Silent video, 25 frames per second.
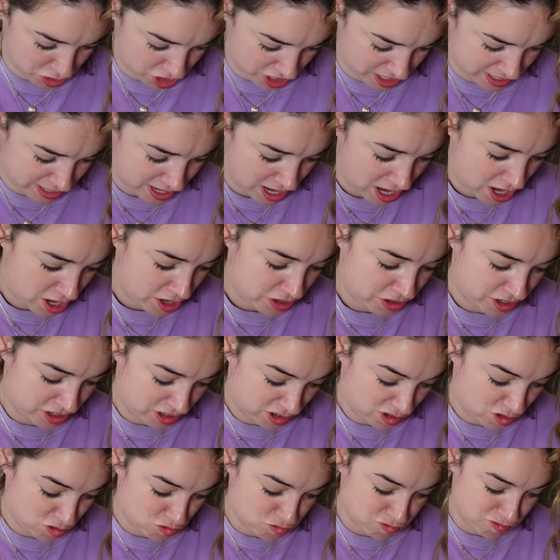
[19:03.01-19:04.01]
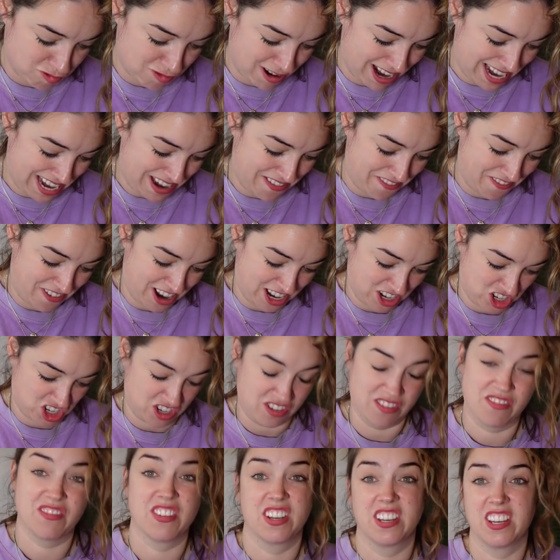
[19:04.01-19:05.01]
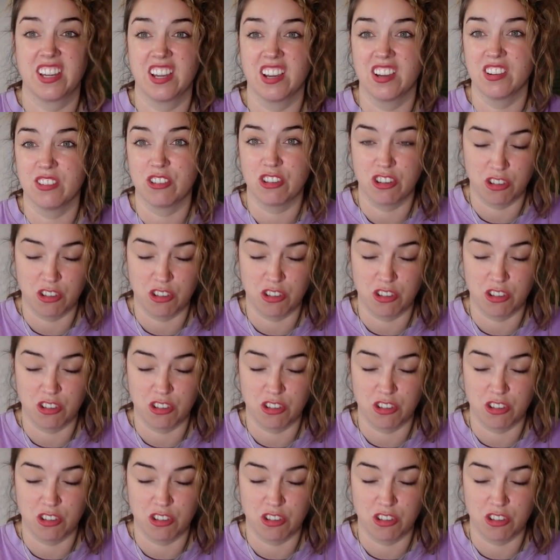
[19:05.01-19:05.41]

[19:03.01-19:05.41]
She does great fashion videos.